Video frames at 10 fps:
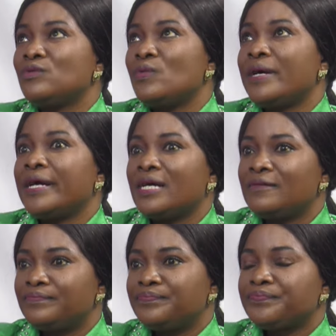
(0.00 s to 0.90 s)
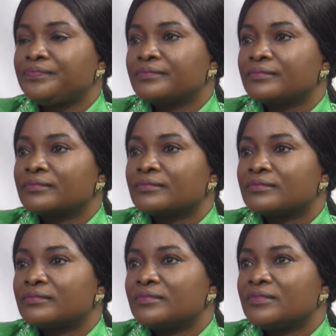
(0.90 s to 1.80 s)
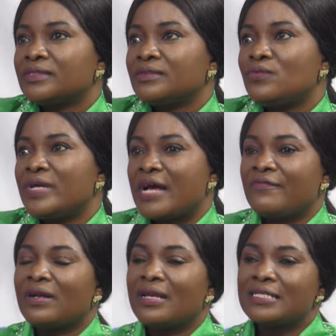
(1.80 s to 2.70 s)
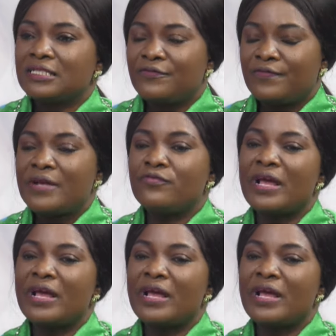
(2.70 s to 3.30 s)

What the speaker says: where we have classified,